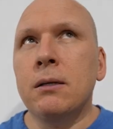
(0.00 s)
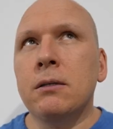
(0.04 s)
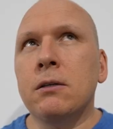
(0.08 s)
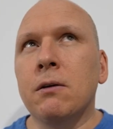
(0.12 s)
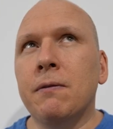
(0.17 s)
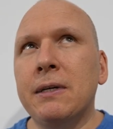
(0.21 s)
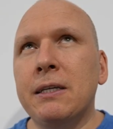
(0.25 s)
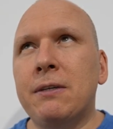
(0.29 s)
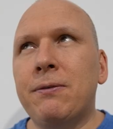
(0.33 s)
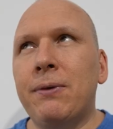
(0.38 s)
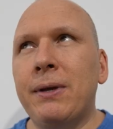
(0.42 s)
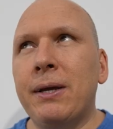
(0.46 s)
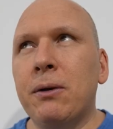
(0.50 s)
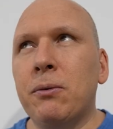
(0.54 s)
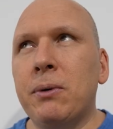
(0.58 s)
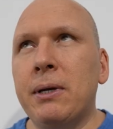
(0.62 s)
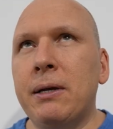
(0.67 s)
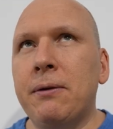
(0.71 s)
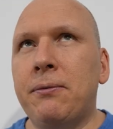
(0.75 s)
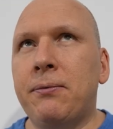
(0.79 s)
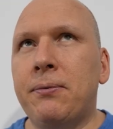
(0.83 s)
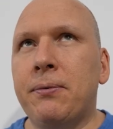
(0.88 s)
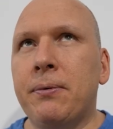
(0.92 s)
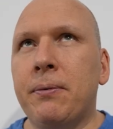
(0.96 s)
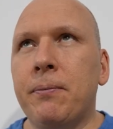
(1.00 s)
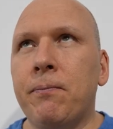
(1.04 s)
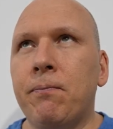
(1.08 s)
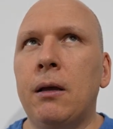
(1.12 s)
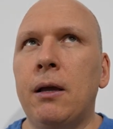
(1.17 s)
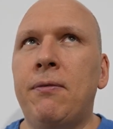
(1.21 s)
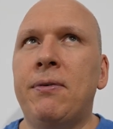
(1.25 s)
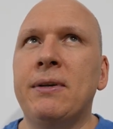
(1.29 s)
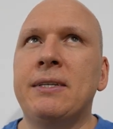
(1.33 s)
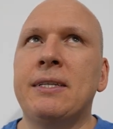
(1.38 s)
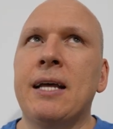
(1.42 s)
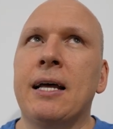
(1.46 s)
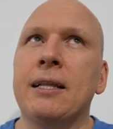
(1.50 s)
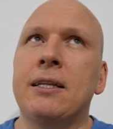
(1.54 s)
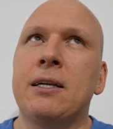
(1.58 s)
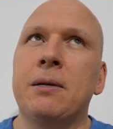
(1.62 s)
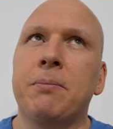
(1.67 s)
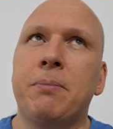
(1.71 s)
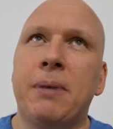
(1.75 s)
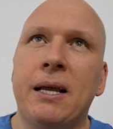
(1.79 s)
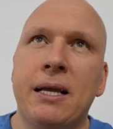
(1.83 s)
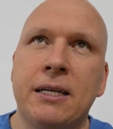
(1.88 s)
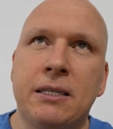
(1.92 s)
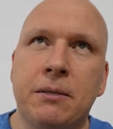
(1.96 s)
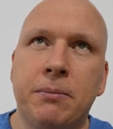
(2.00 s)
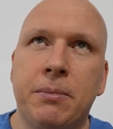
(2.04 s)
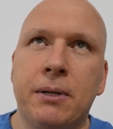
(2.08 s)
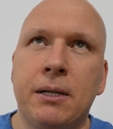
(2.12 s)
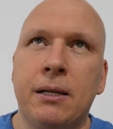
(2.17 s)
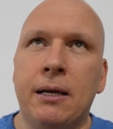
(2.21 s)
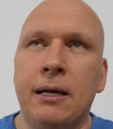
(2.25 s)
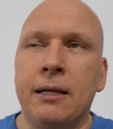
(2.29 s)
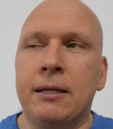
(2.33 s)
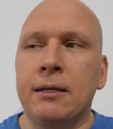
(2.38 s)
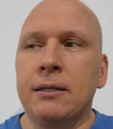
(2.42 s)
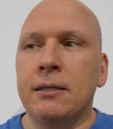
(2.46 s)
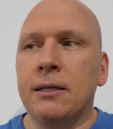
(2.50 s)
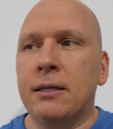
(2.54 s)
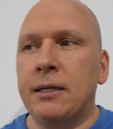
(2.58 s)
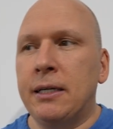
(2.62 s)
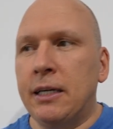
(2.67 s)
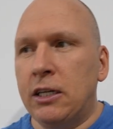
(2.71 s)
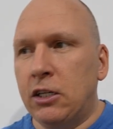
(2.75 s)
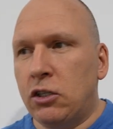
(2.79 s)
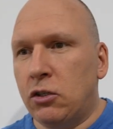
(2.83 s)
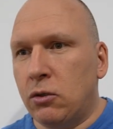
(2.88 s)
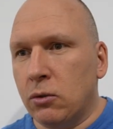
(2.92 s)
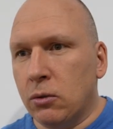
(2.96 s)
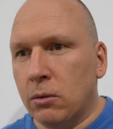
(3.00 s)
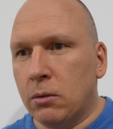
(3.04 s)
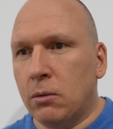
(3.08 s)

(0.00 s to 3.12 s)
So this thing with if it's not replaceable, it is an issue.